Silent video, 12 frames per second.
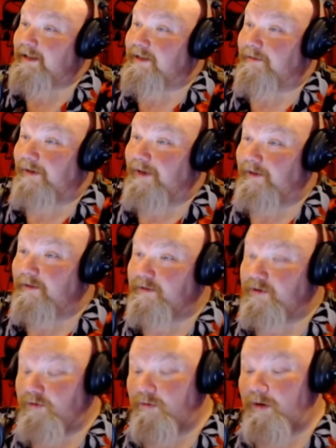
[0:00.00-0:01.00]
of others,
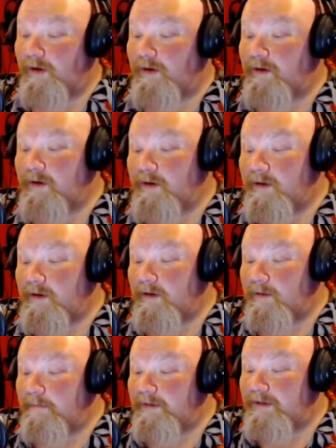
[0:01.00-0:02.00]
sure,
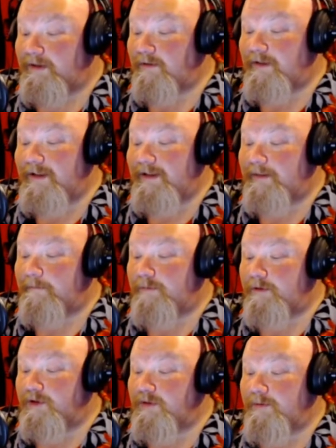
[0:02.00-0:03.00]
but don't let them
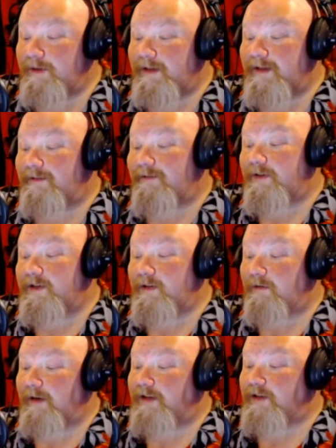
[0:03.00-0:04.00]
push you in a different
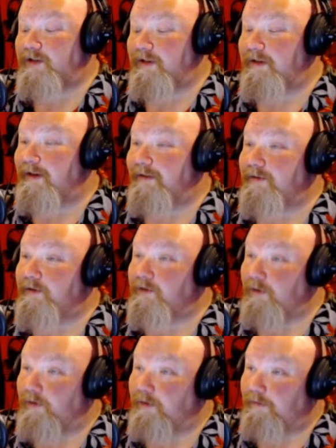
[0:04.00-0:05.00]
direction if you
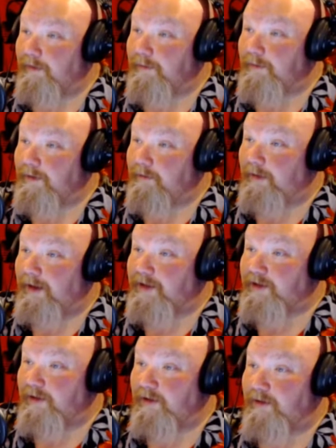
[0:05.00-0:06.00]
don't agree with the direction
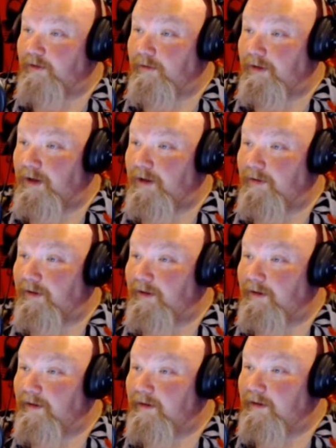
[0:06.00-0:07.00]
that they're going.
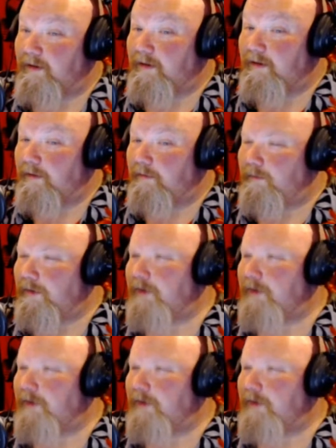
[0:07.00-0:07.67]
What are your